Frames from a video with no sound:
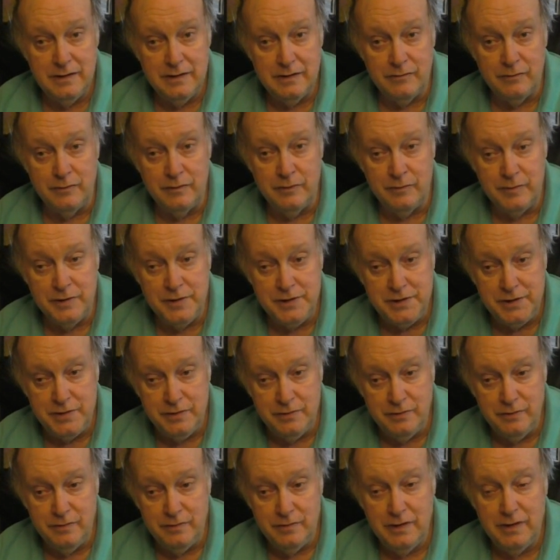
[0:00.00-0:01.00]
We wish
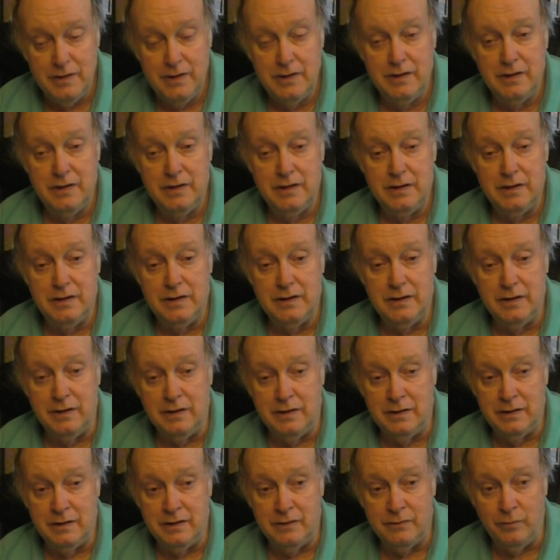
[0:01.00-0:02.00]
you
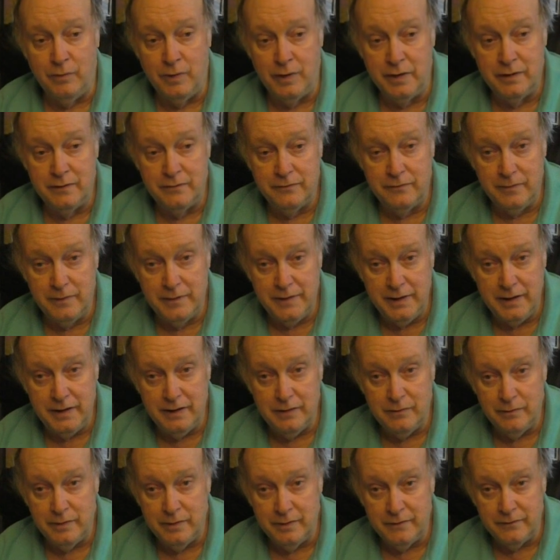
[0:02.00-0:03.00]
a wonderful day,
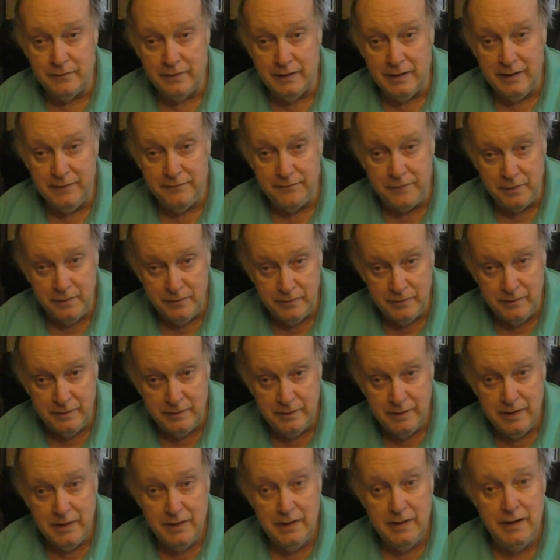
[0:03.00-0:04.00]
a wonderful
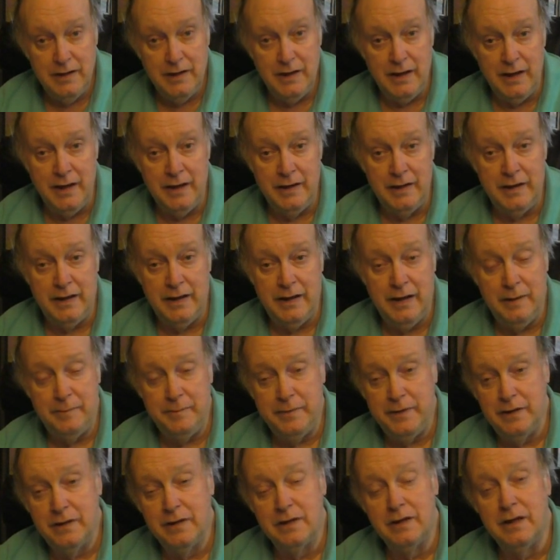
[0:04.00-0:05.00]
afternoon, and a
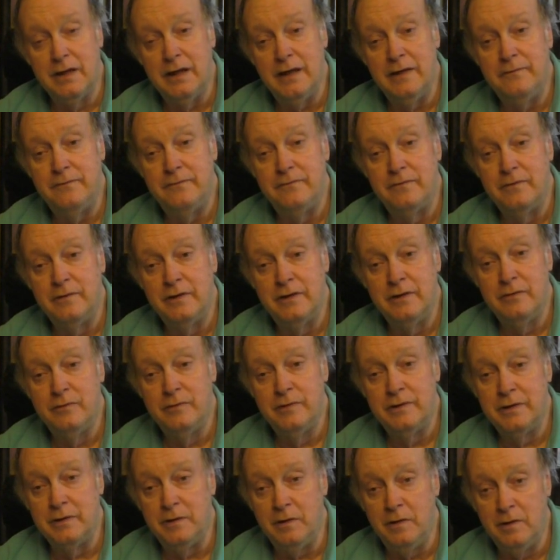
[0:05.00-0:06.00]
happy good life for
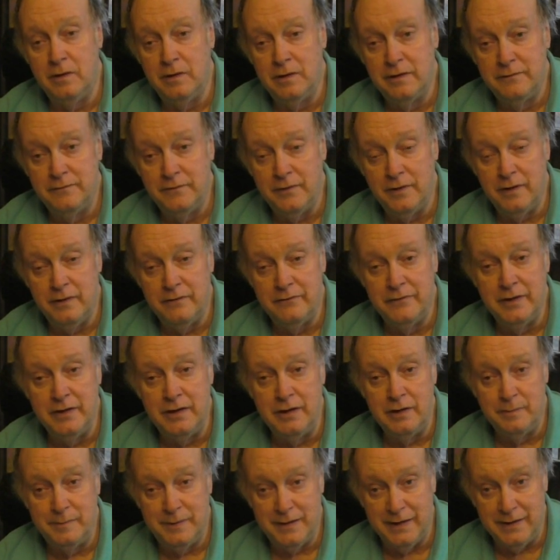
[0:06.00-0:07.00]
you and all involved in
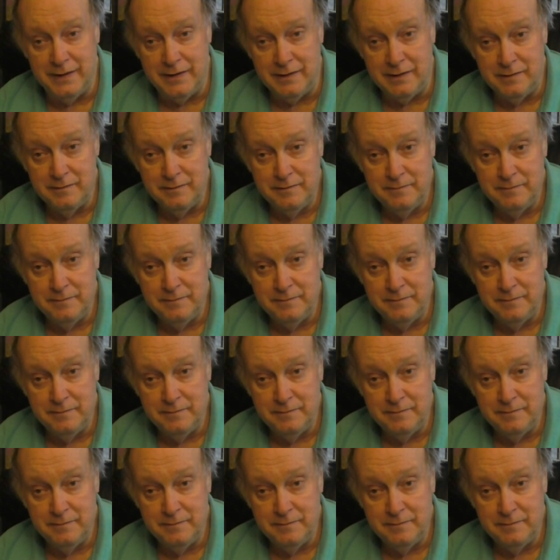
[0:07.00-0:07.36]
your planet.